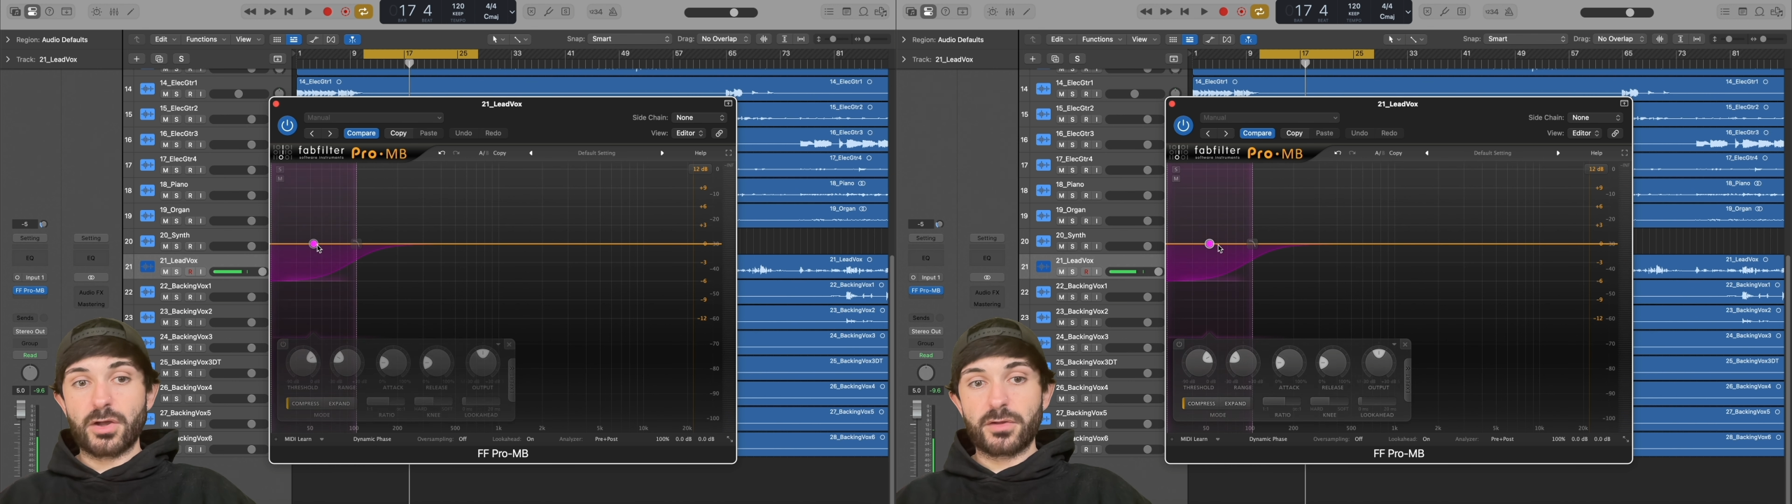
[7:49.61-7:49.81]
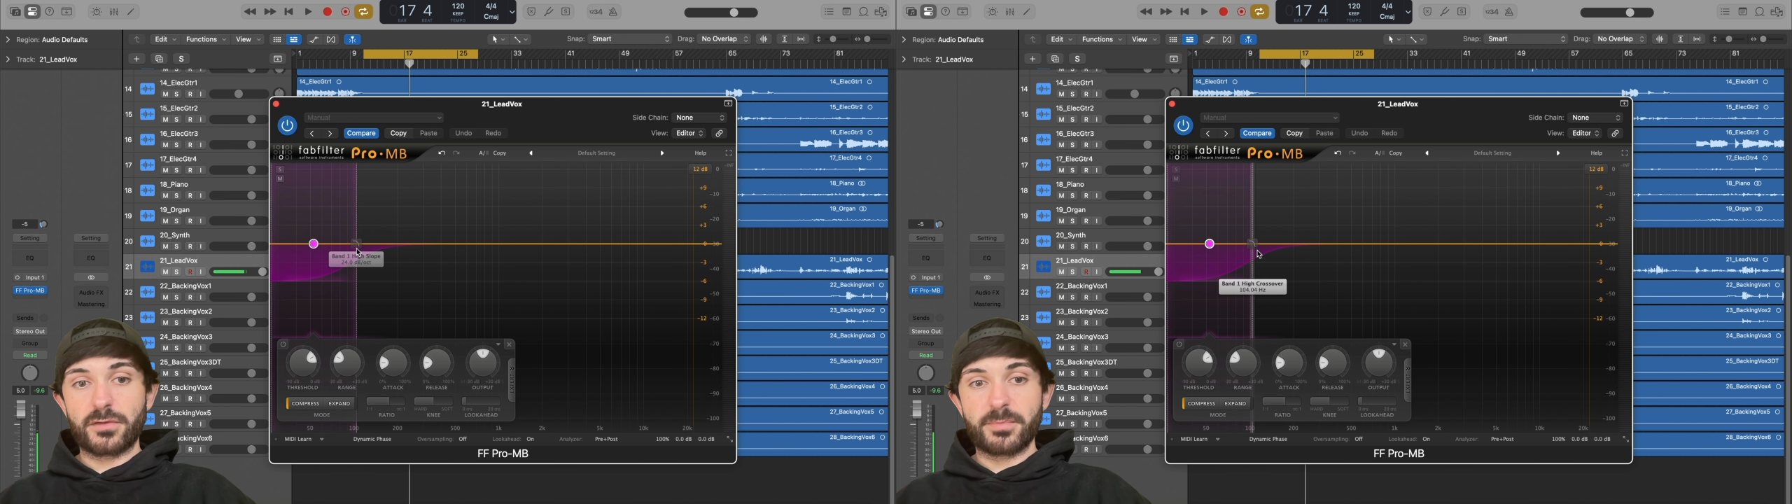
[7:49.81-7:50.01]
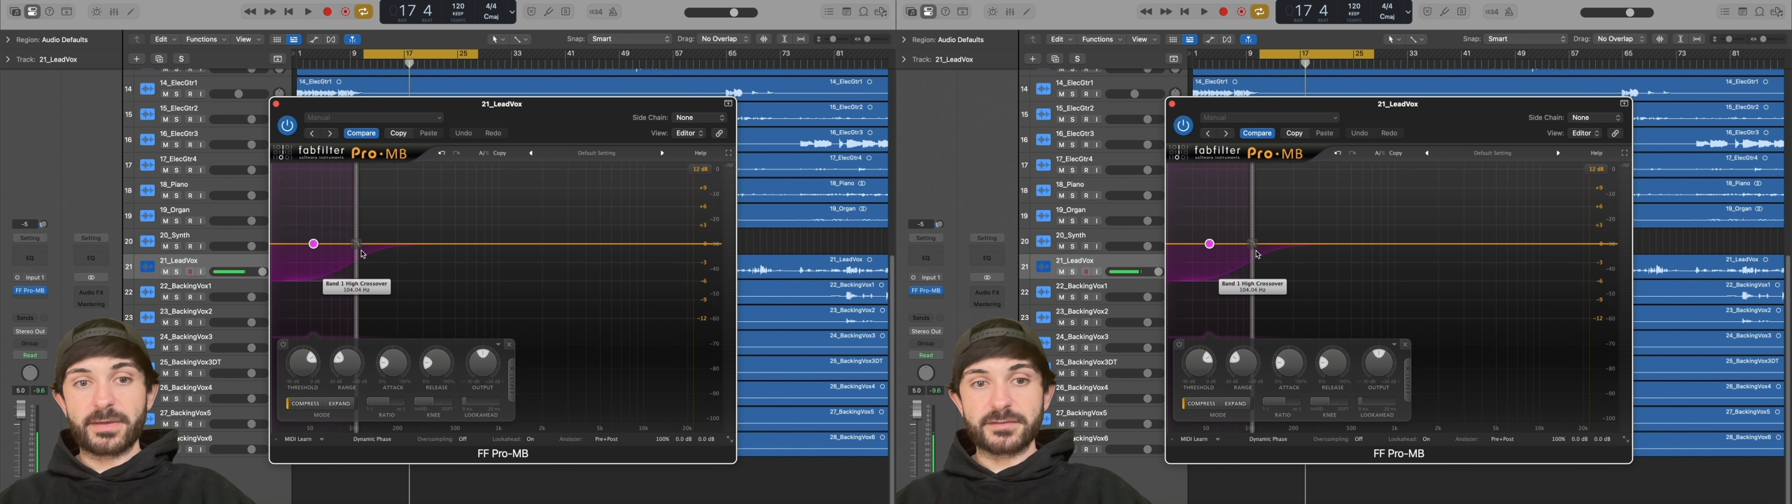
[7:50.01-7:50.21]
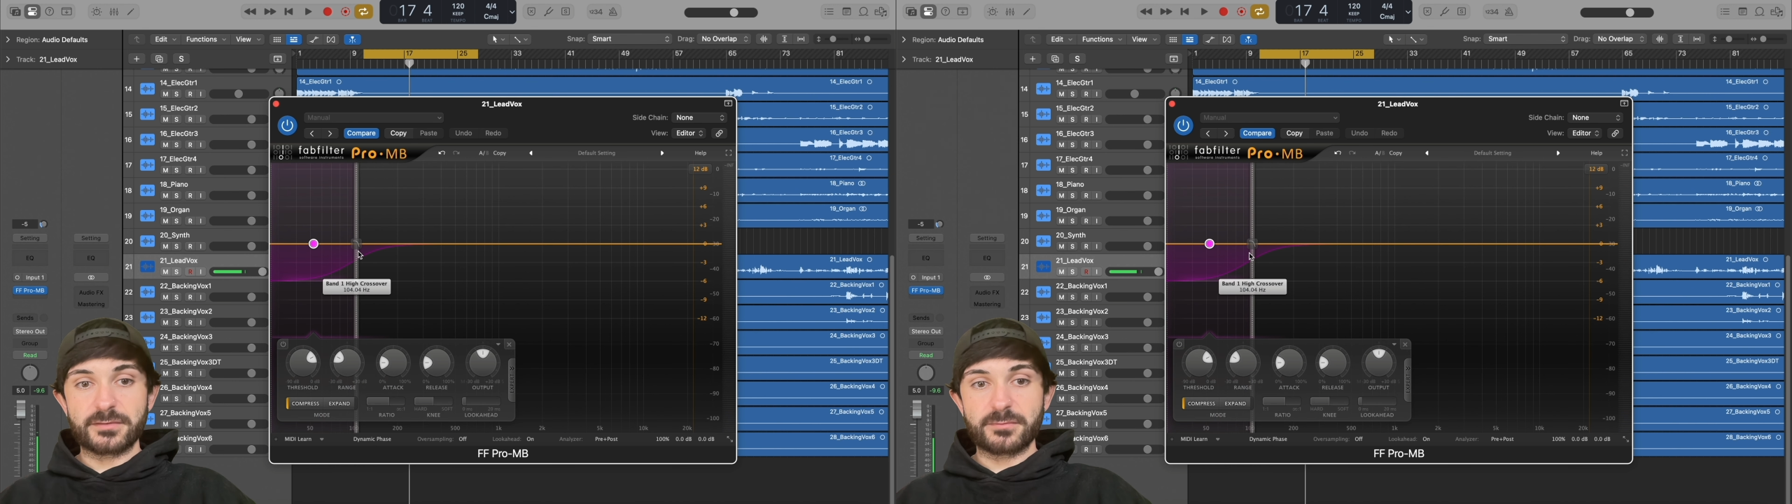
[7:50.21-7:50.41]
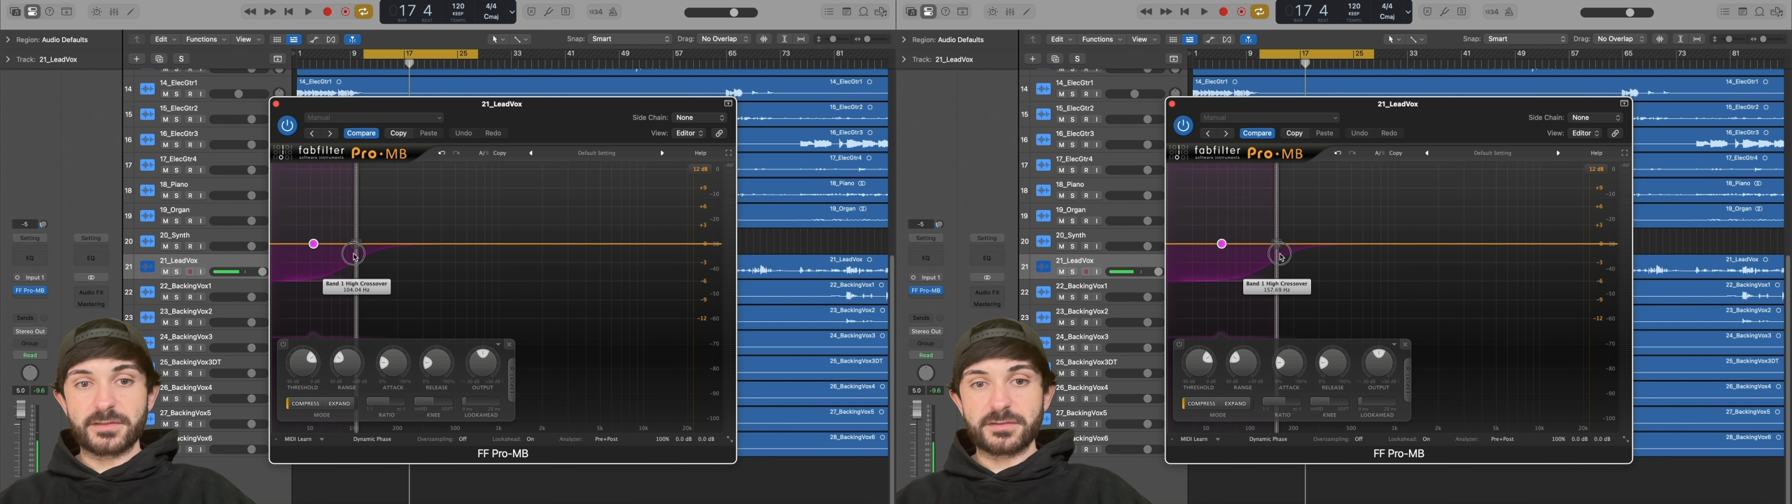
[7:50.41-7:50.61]
all the bells
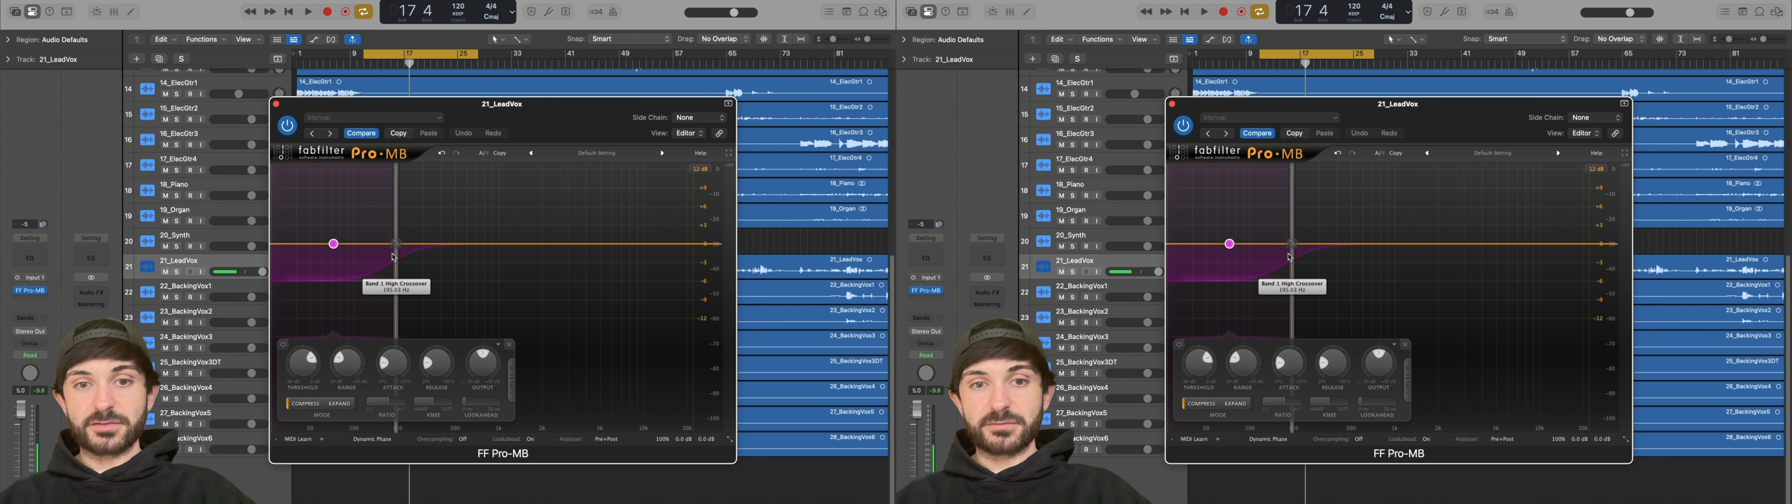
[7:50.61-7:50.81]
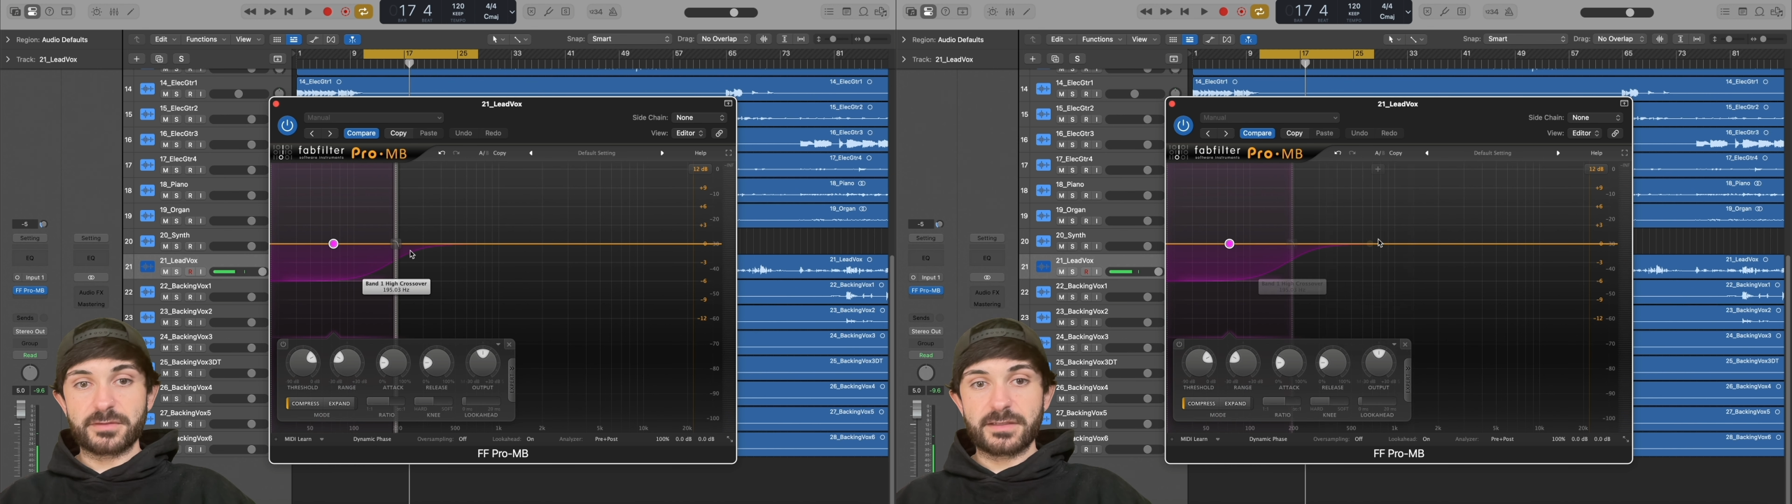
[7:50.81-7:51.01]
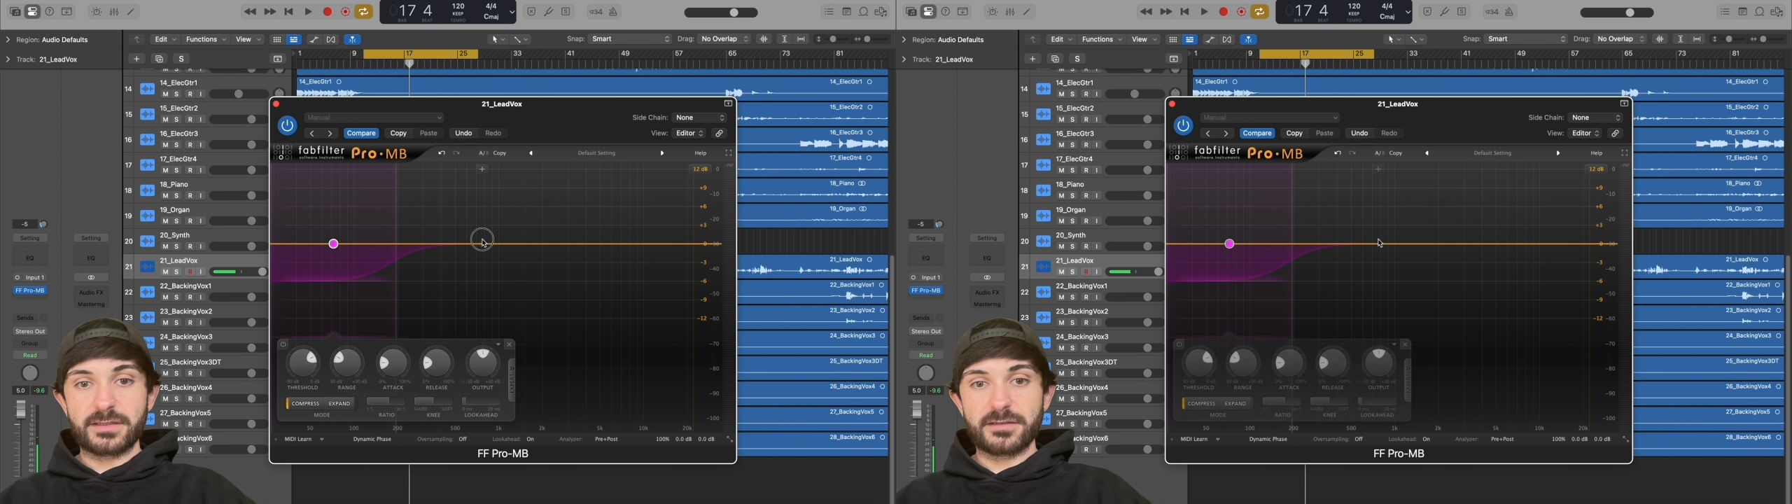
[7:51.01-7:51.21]
and whistles you would need.